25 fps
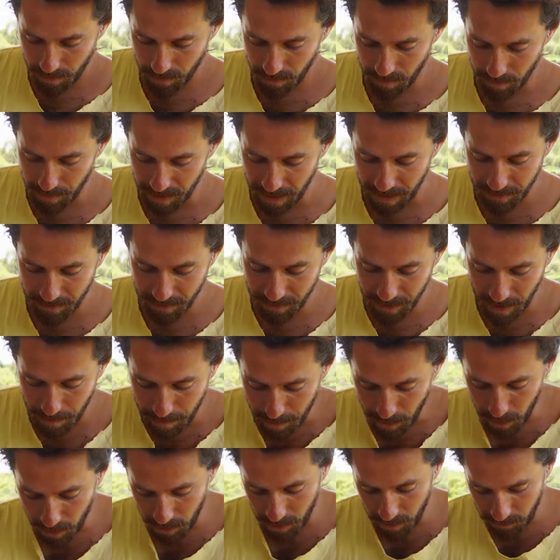So we like to
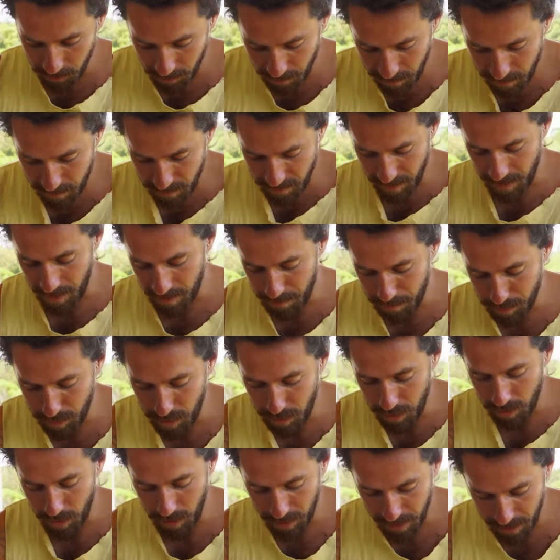keep it all and put
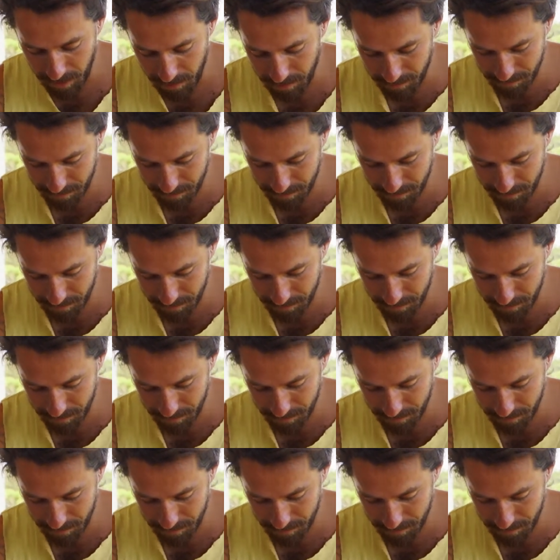it all in.